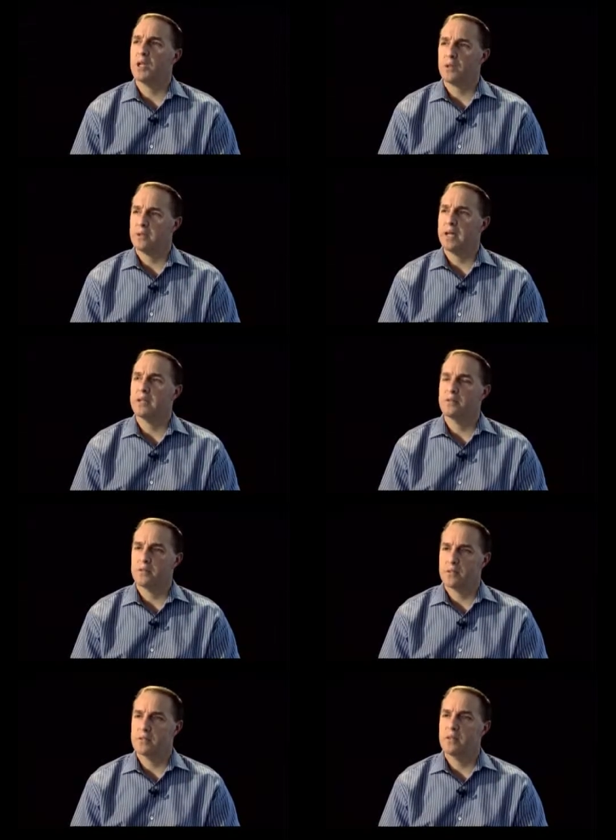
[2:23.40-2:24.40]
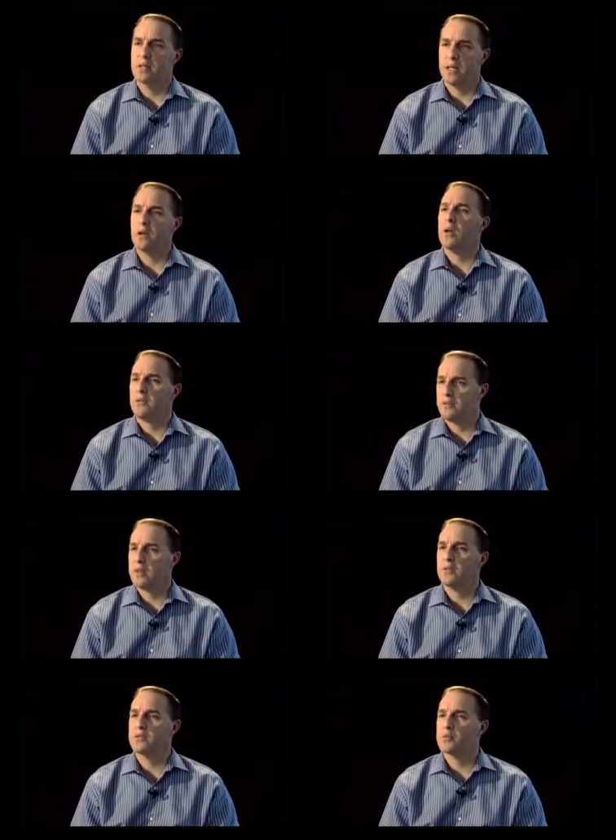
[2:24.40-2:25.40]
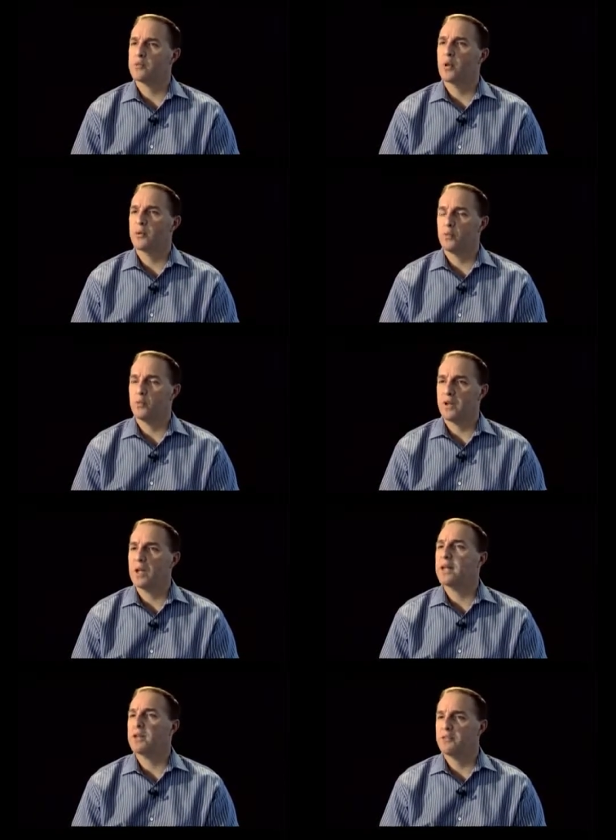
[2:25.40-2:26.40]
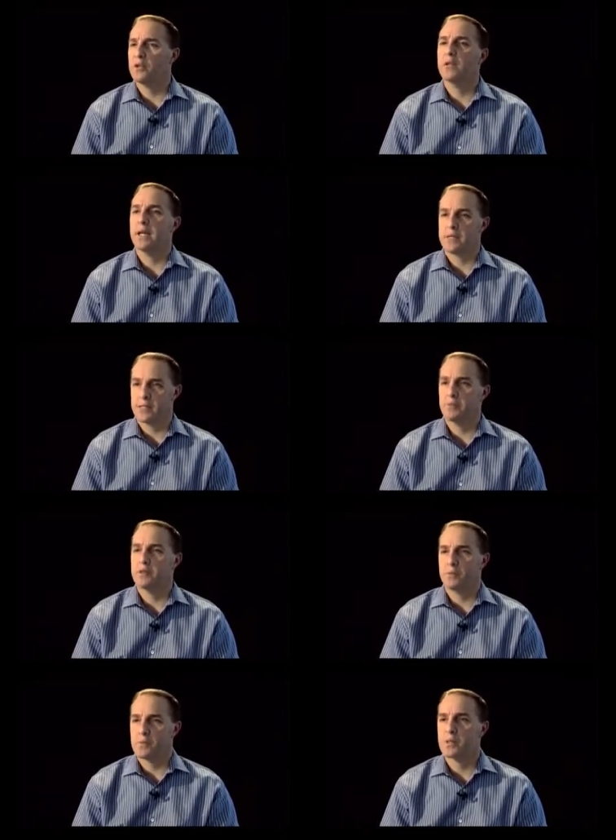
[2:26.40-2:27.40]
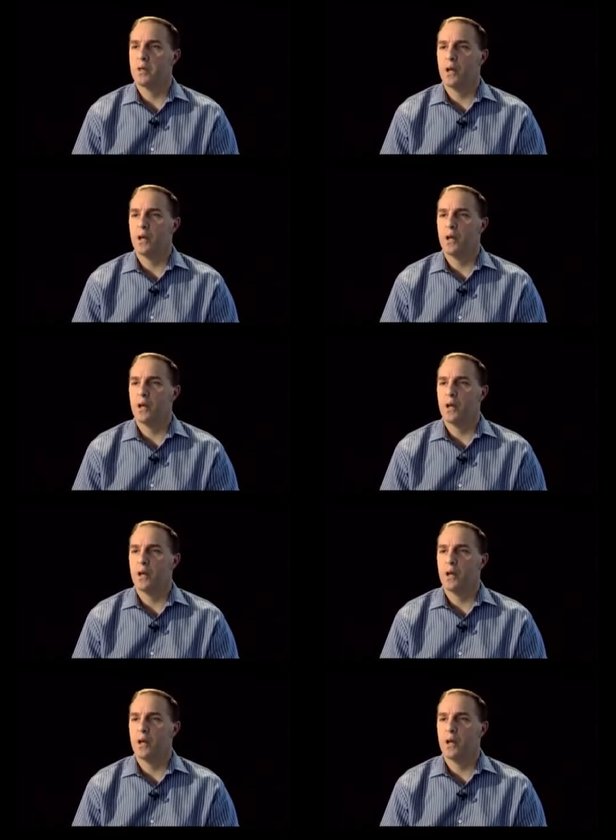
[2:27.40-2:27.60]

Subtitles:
middle of the night ill. I felt what felt like flu-like symptoms.